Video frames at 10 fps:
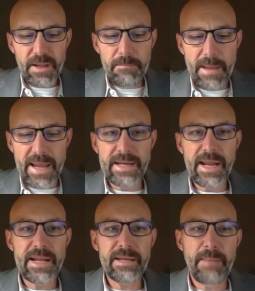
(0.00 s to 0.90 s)

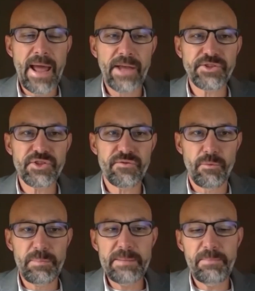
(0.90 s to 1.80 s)
mandating masks
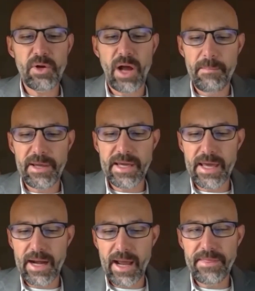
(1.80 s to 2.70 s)
for people coming
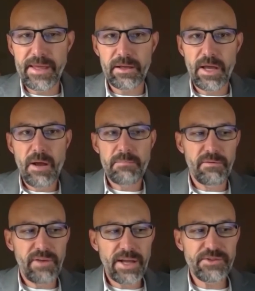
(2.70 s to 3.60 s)
in, I think
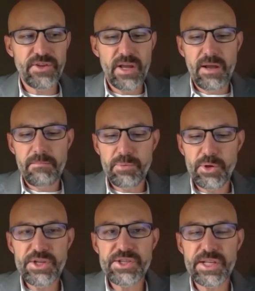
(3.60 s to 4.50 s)
provides
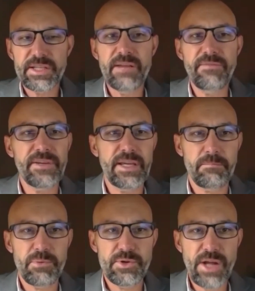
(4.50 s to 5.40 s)
pretty
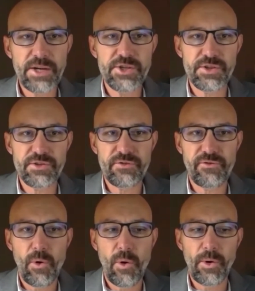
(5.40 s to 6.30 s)
significant protections
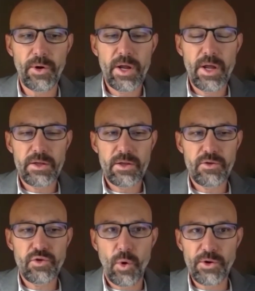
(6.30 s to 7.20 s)
for
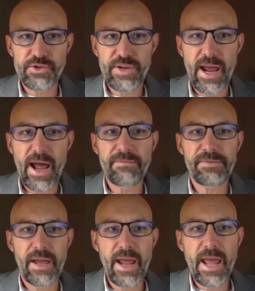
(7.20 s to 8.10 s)
your
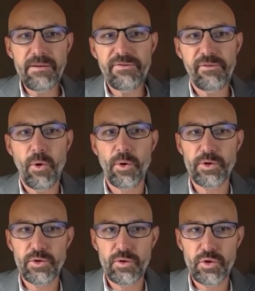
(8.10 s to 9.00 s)
staff and
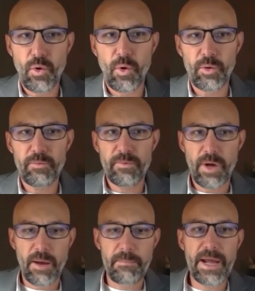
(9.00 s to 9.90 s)
for your
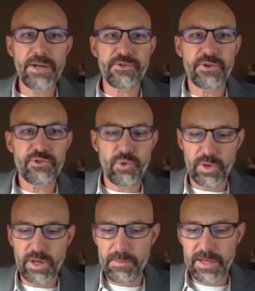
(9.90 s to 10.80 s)
patrons who
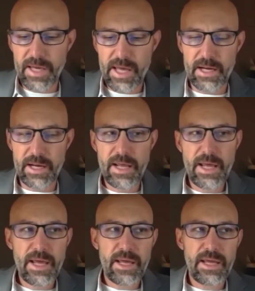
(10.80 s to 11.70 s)
are coming in.
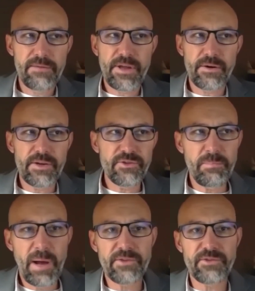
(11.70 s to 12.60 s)
If there is a
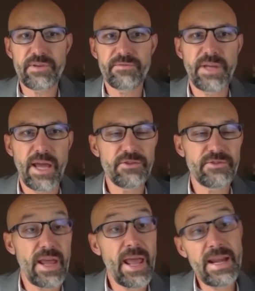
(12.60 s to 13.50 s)
positive
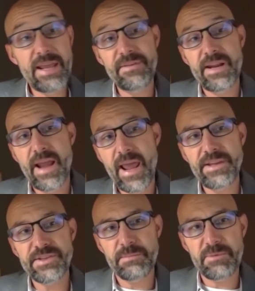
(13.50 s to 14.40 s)
case, and even an
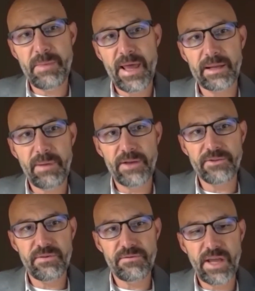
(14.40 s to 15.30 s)
asymptomatic
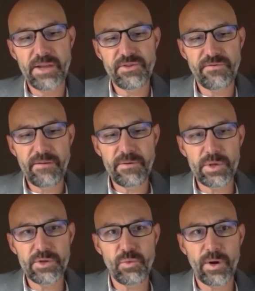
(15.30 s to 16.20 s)
positive case, if
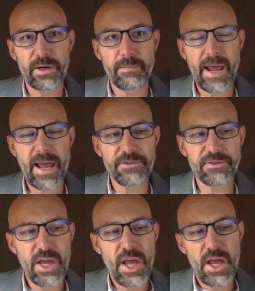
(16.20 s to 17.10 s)
everyone is wearing a
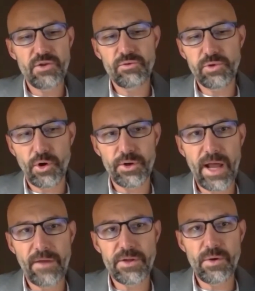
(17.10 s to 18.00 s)
mask and you learn
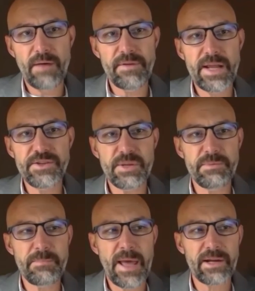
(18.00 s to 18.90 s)
now that you have an
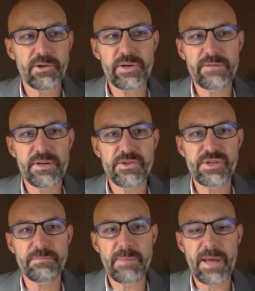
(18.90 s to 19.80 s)
asymptomatic or even a
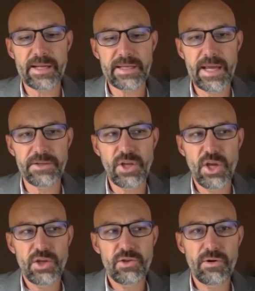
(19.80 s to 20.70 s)
symptomatic case,
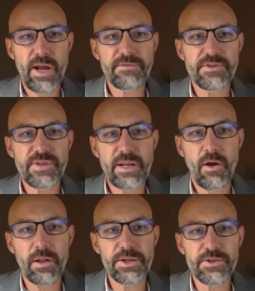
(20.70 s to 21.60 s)
you don't have to
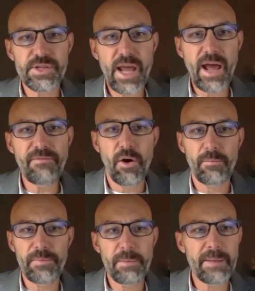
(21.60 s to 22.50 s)
send all of your staff
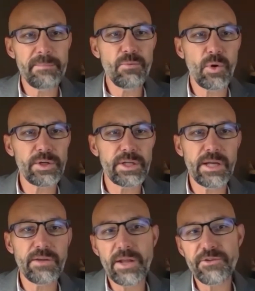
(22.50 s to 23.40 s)
home that might be
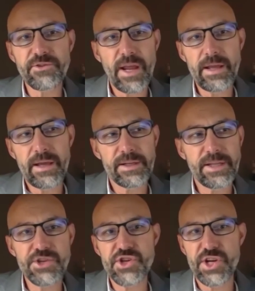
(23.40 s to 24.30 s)
working in, let's say, a
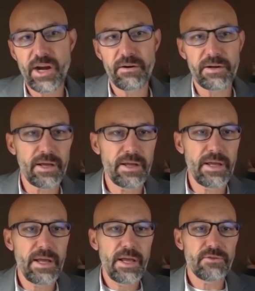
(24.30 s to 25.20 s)
kitchen area.
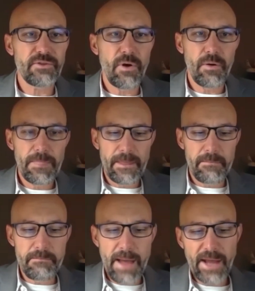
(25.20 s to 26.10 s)
So
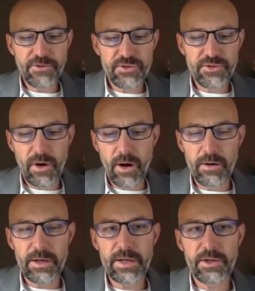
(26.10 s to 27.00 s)
masks
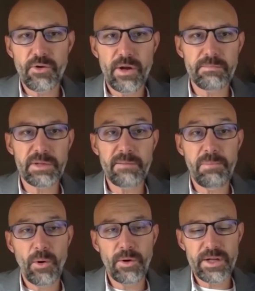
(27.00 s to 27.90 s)
are incredibly
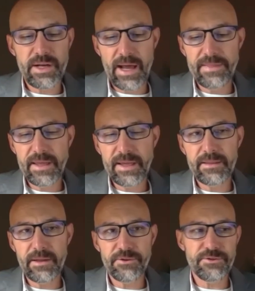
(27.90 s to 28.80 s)
important. Now, I
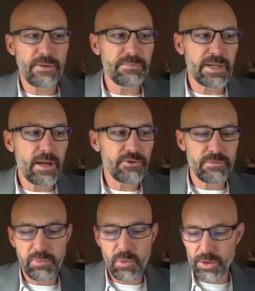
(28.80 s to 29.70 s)
think there's something
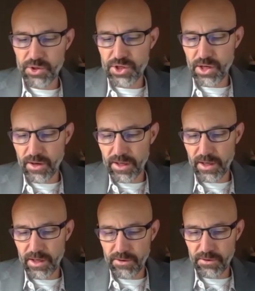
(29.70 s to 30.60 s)
else important to share
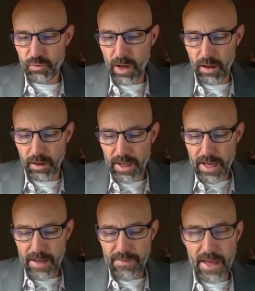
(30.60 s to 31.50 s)
here as well,
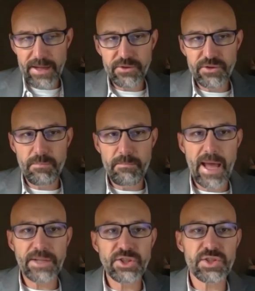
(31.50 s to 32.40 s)
and that is
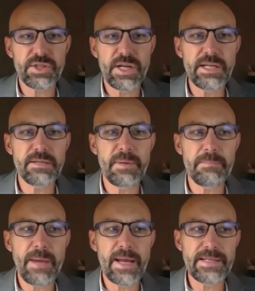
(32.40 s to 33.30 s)
masks need to
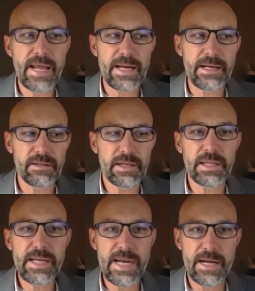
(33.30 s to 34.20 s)
be maintained
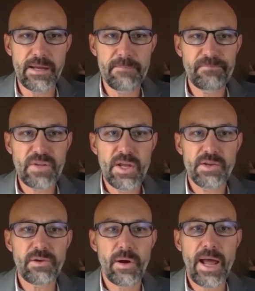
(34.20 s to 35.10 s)
clean.
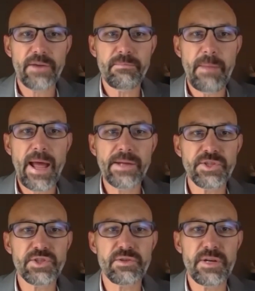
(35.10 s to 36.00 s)
So as
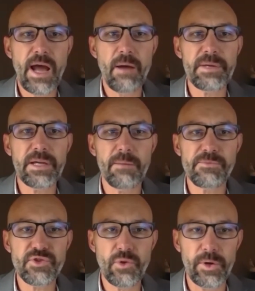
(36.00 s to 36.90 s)
masks now
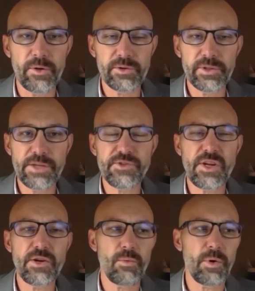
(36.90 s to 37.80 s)
become soiled, let's
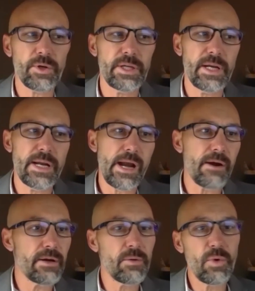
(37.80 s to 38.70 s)
say you're working in an
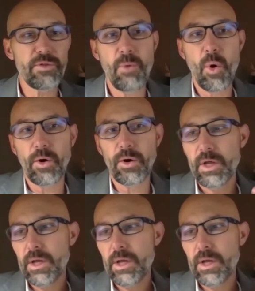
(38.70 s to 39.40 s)
area with more